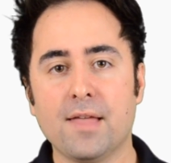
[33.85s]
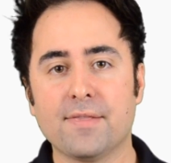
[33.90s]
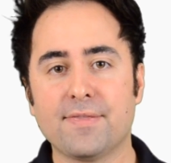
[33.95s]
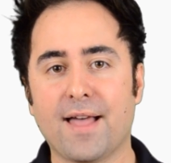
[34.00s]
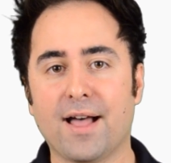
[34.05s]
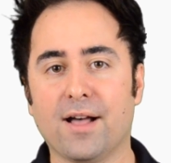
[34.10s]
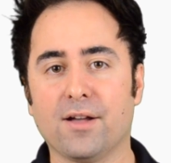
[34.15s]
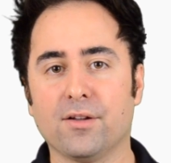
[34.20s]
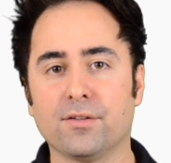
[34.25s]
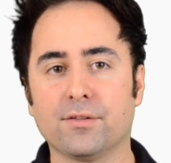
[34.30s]

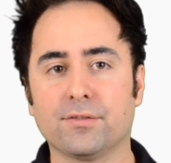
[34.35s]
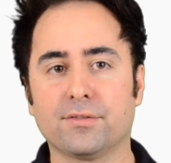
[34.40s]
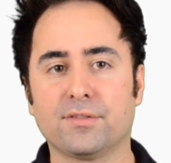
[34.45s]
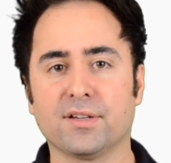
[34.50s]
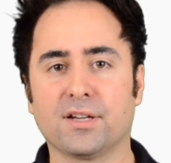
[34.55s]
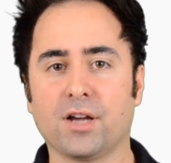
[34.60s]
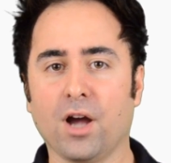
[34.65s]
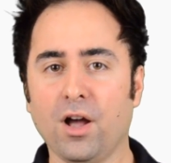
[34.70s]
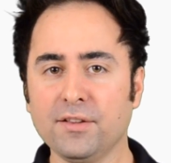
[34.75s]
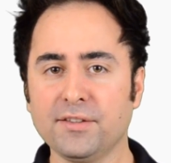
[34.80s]
Now,
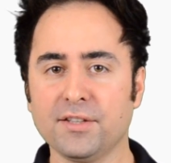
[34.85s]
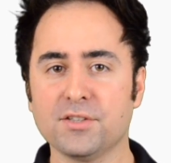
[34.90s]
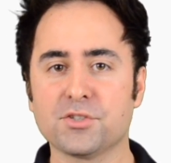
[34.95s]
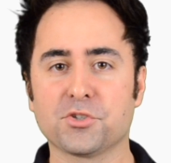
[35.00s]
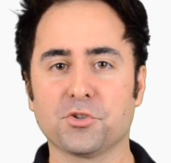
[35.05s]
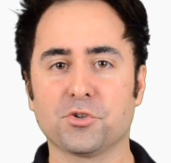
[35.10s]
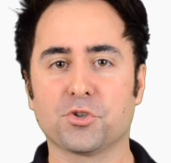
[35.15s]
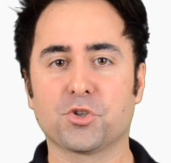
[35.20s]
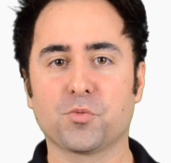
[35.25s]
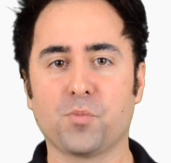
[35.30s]
the content
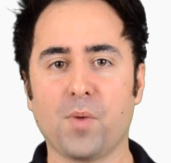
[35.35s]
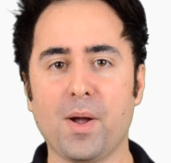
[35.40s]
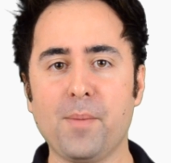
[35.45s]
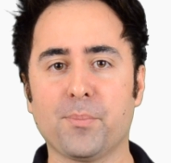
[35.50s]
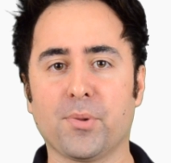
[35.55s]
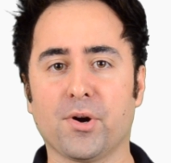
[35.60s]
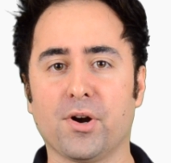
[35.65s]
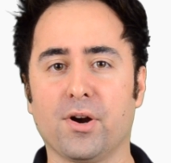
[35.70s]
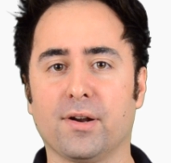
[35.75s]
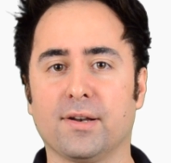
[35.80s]
search
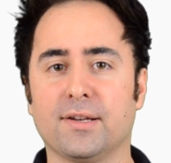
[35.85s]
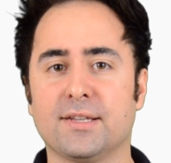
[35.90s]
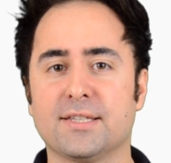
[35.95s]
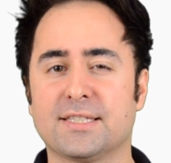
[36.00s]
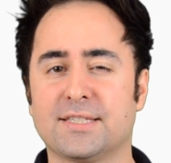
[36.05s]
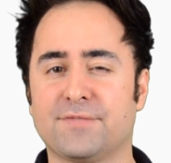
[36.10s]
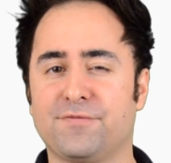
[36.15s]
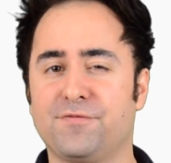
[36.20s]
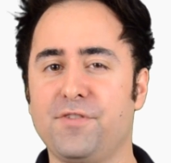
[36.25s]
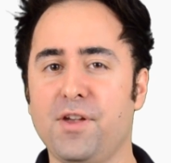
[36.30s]
web part
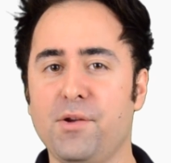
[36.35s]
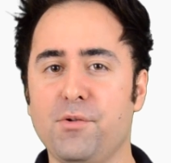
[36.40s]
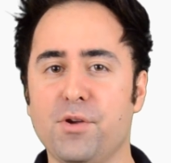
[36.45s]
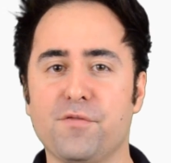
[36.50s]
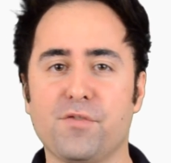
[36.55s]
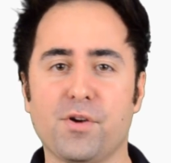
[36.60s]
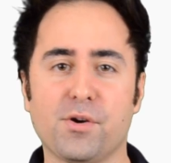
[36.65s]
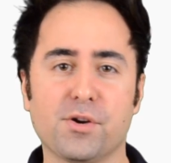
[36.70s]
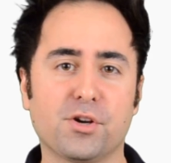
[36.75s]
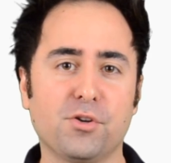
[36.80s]
is
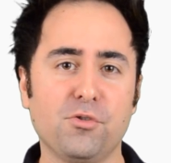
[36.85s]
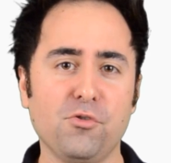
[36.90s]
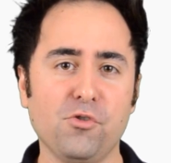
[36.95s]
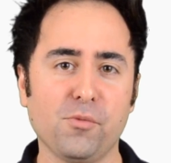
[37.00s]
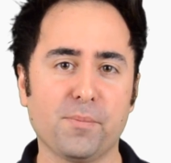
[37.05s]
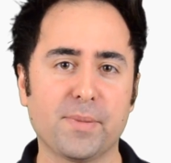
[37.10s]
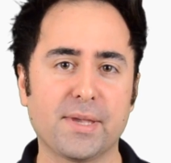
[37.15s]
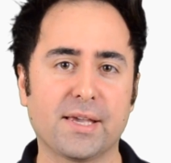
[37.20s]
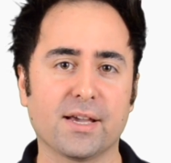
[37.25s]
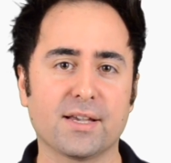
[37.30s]
very
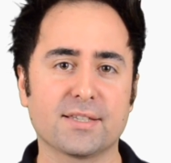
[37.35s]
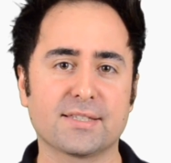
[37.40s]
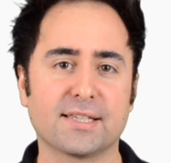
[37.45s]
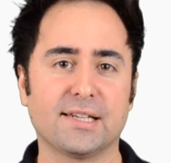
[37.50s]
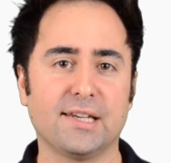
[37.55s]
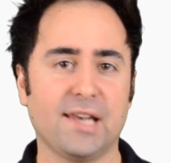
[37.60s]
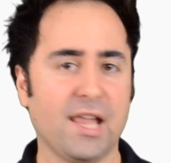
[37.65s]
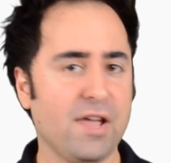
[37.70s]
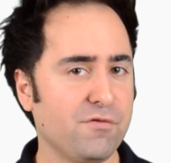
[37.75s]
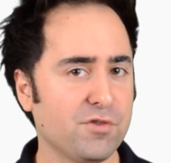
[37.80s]
cool because it
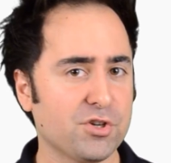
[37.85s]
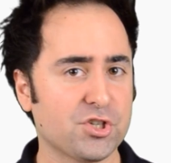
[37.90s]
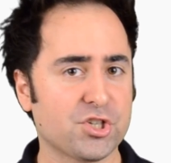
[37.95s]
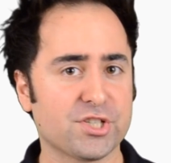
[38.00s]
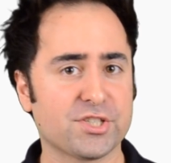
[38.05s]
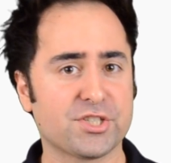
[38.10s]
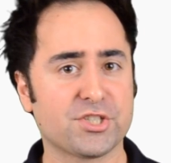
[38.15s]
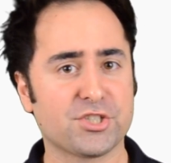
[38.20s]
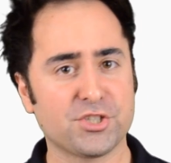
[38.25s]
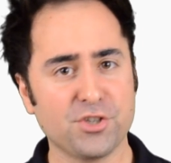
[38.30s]

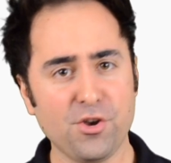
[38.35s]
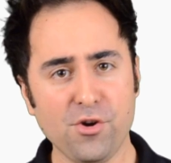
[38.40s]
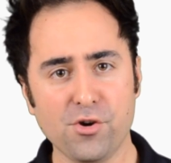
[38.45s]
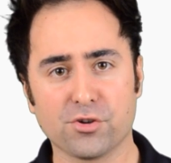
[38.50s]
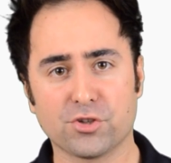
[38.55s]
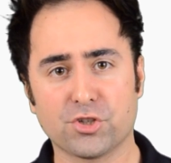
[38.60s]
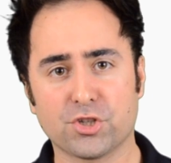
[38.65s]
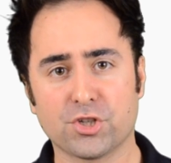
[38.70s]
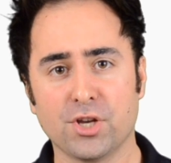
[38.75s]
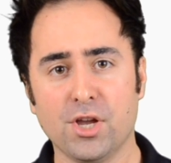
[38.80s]
leverages
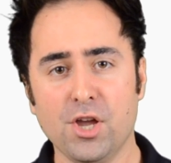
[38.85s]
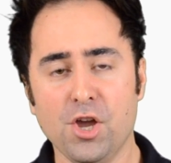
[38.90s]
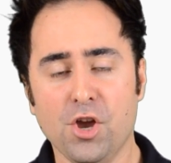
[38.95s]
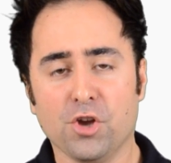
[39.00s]
search